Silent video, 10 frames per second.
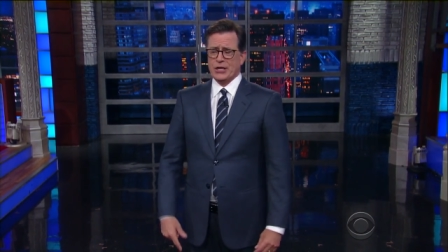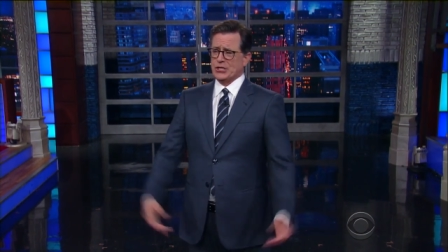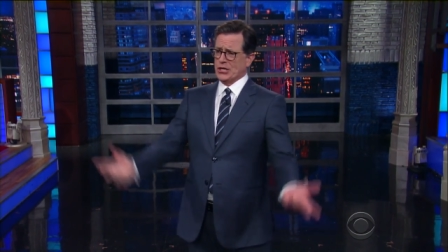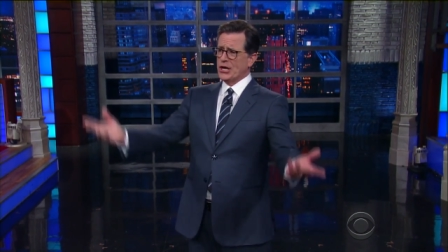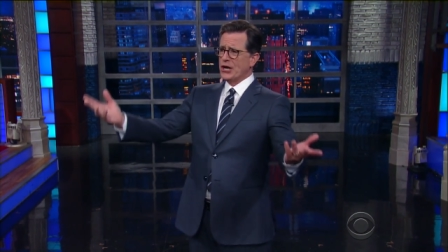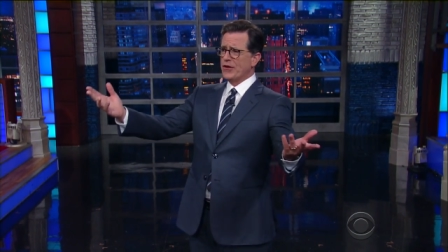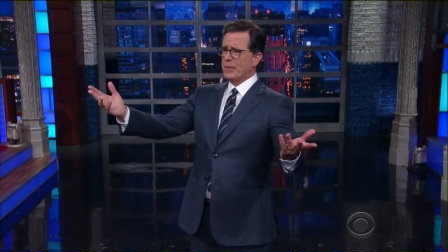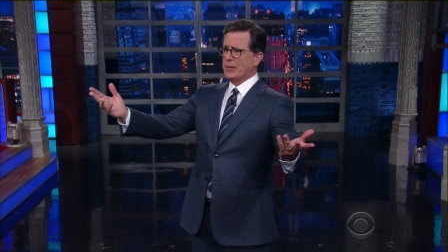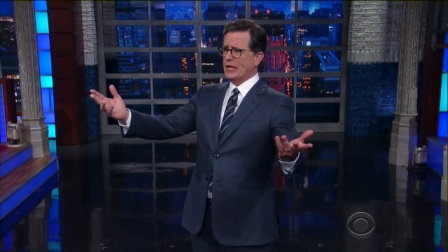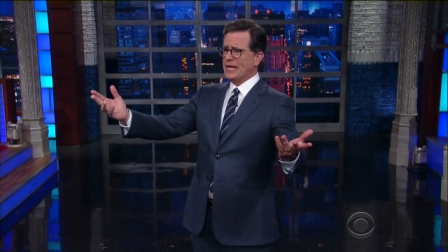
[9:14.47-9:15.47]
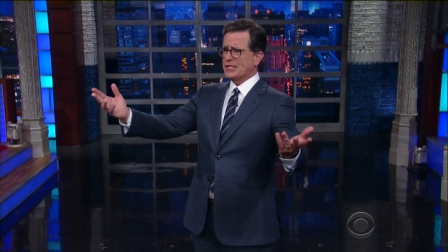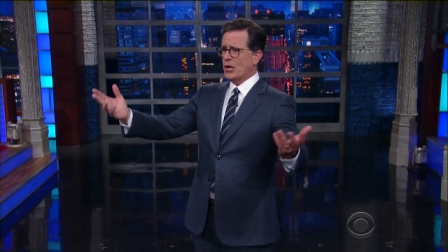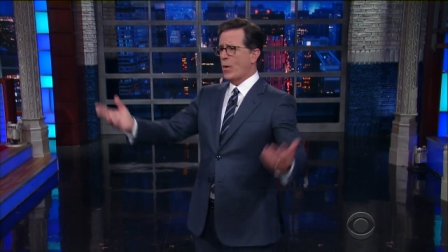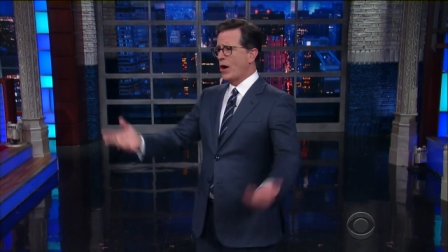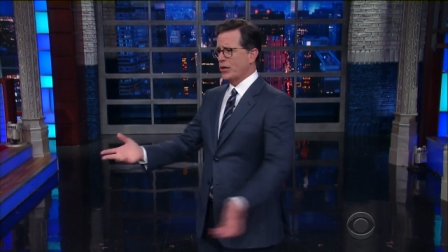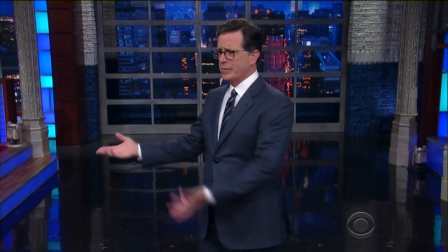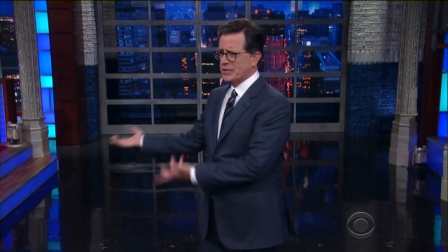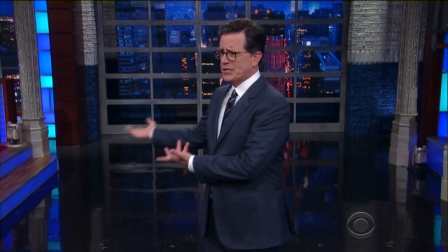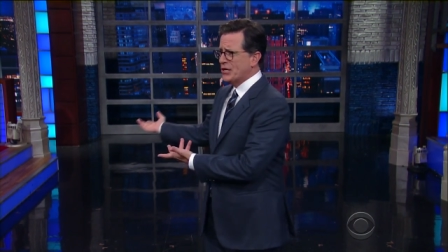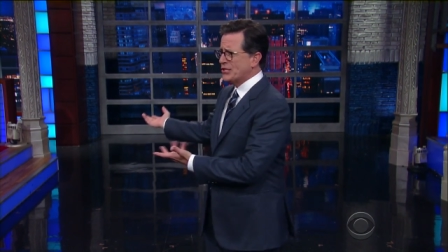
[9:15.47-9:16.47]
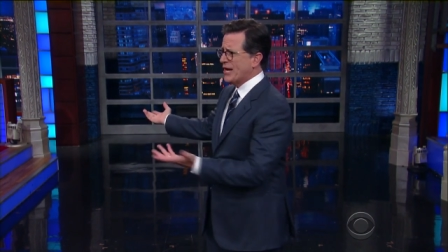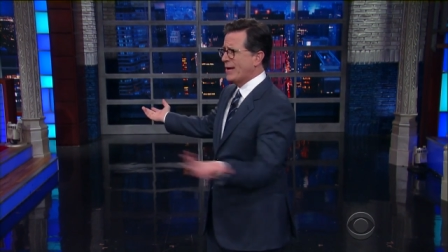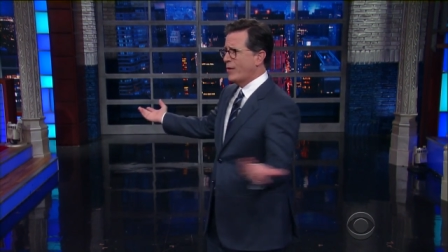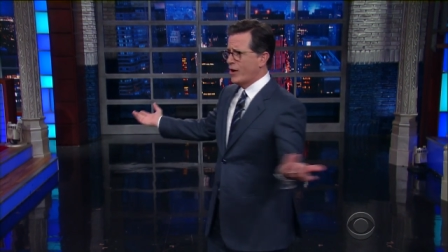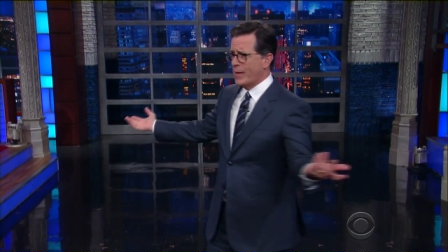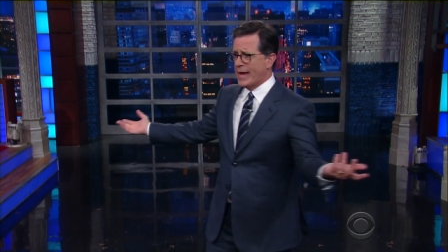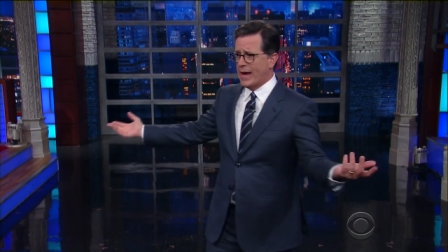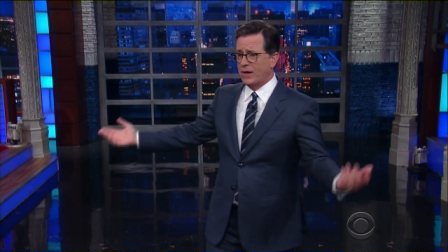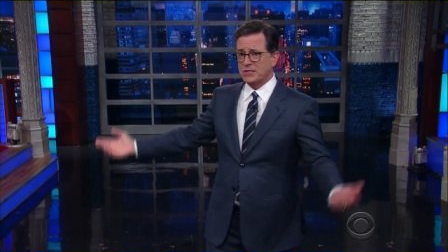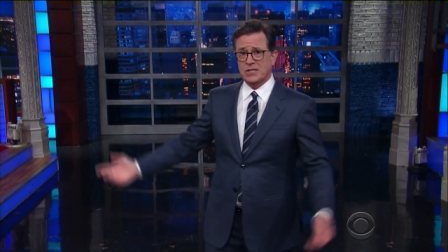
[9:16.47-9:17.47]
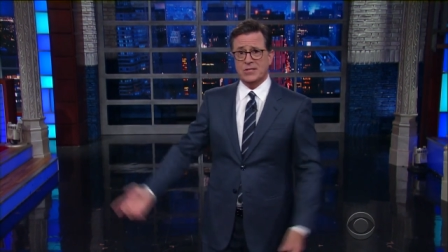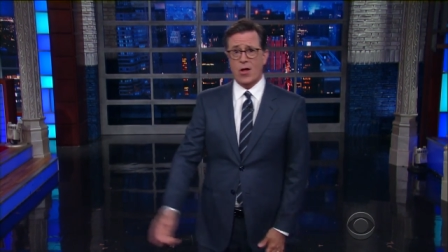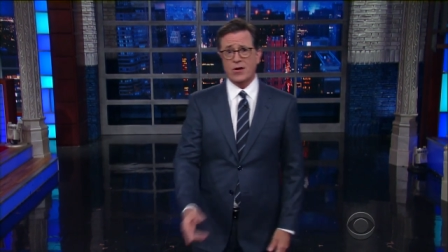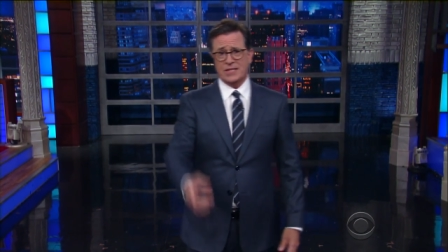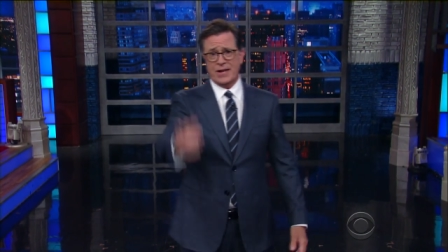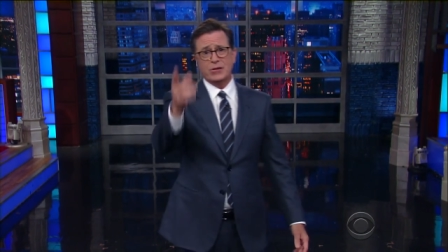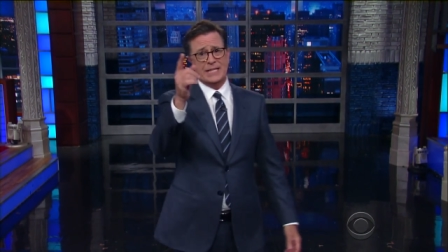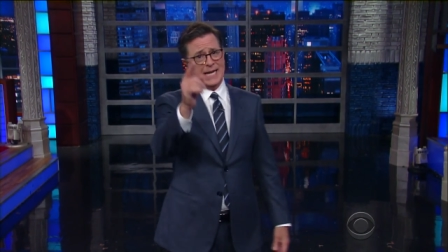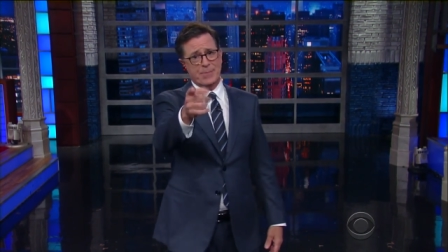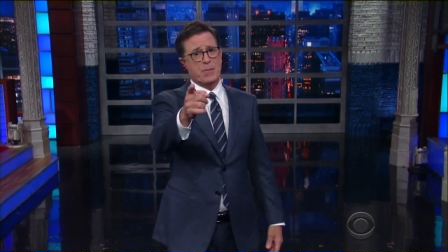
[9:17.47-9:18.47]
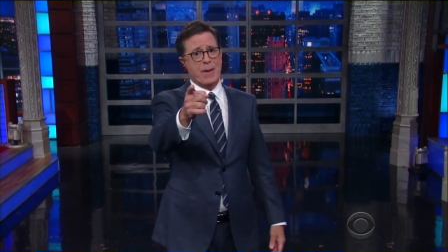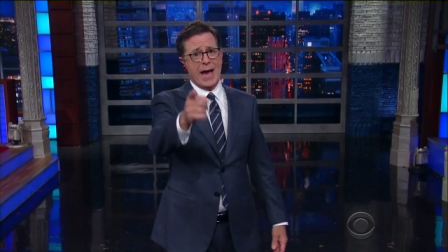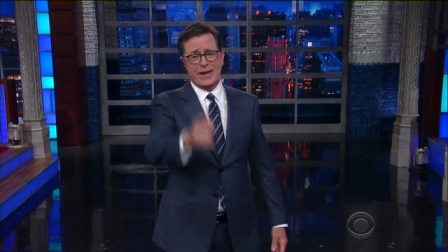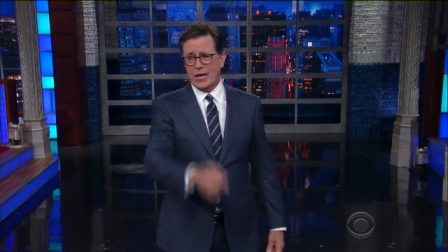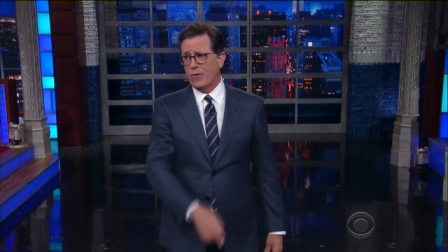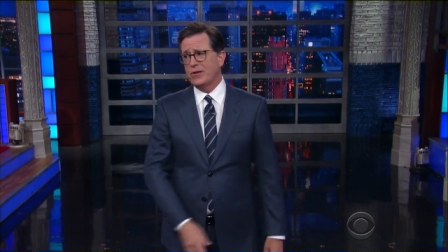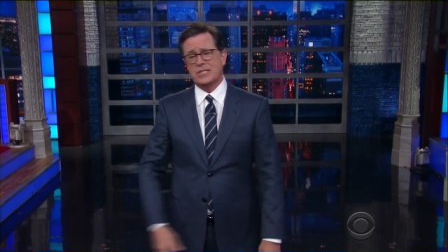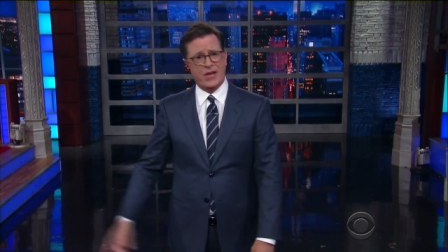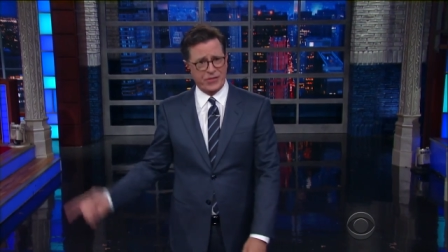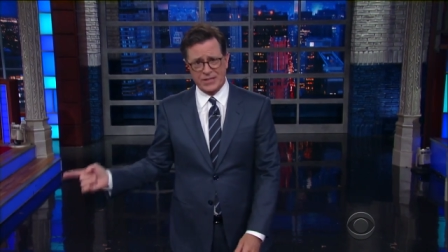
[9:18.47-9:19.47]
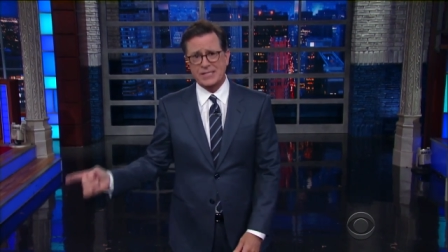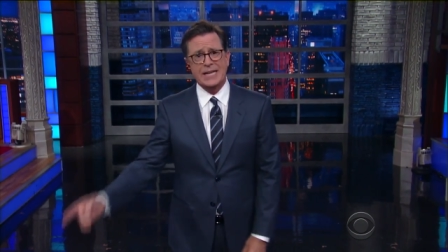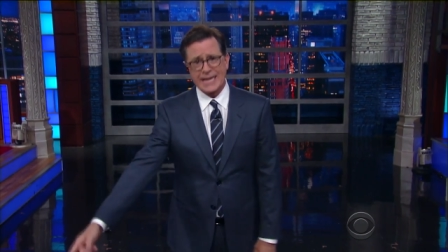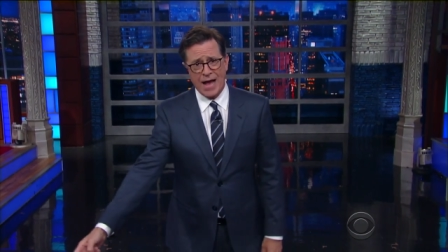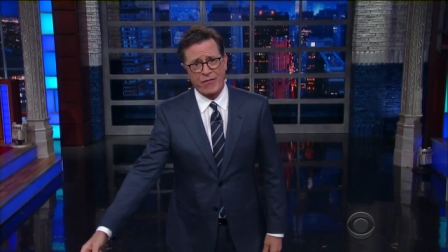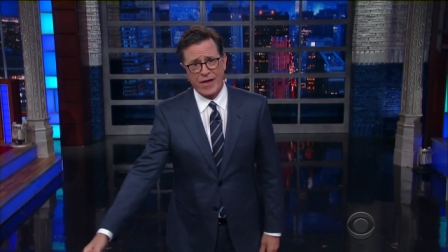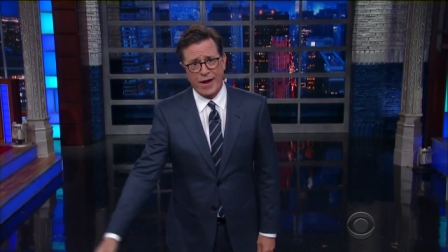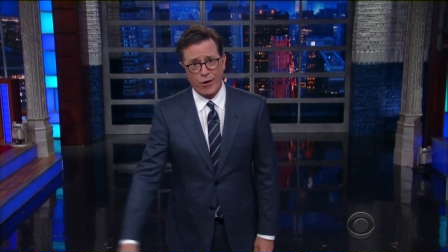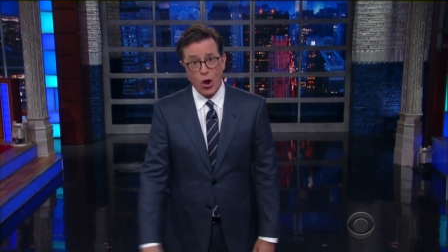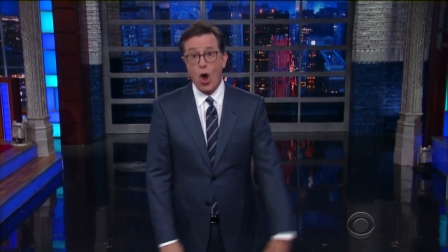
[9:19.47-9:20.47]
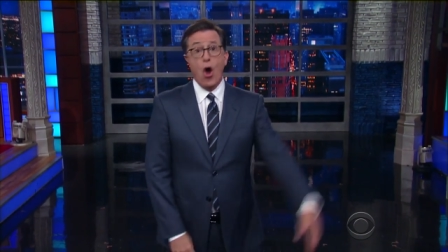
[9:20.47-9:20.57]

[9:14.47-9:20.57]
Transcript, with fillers: Sure, the police are welcome to search anywhere in my house as long as they don't dig up the patio. There's nothing to see down there.